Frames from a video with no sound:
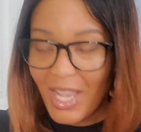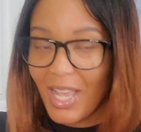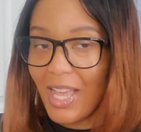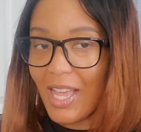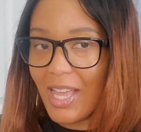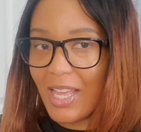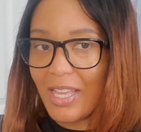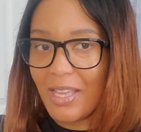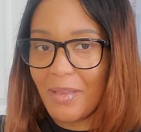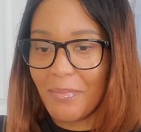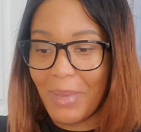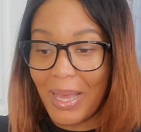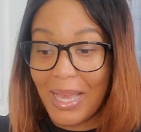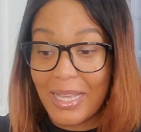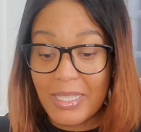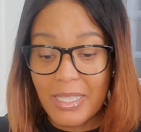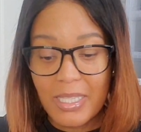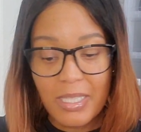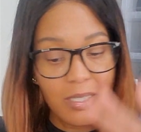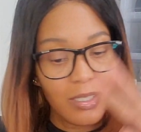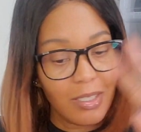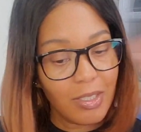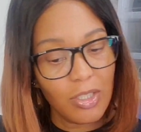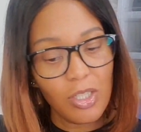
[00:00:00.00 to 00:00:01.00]
I
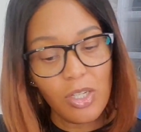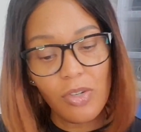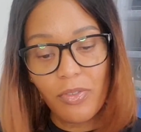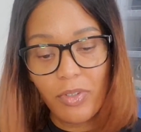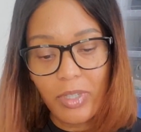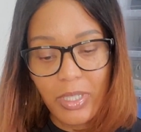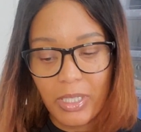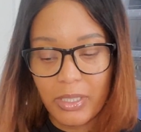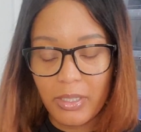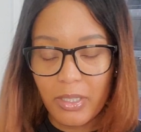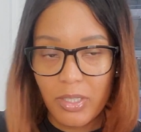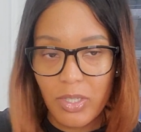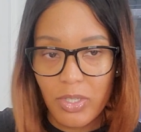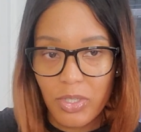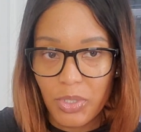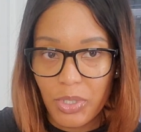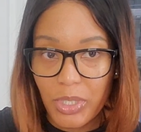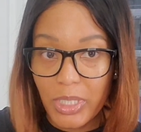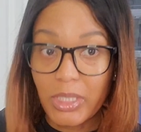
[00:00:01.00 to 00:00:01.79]
did look over it in a store.